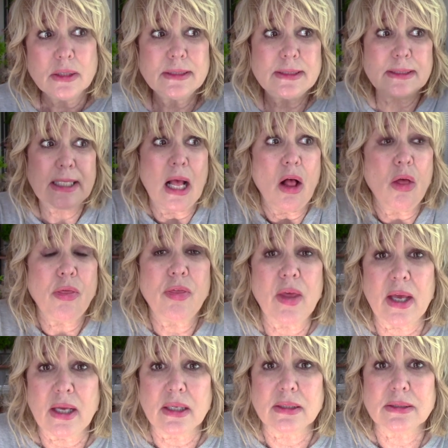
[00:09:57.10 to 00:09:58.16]
Sell
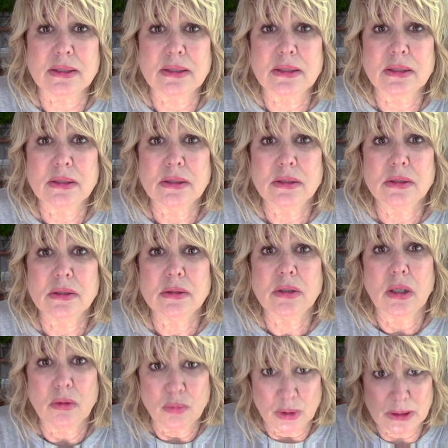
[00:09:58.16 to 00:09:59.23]
things.
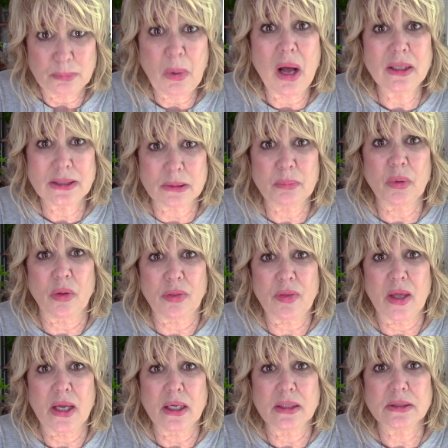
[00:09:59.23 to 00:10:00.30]
Responsible
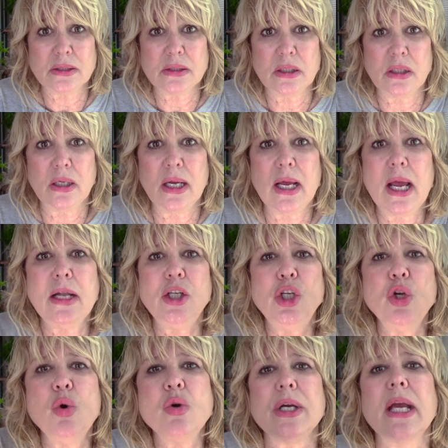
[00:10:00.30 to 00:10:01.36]
things. And
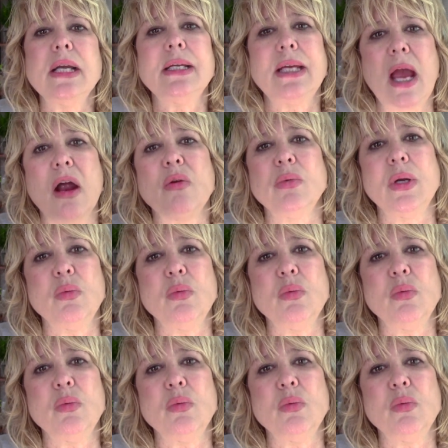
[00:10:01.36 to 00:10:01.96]
you can get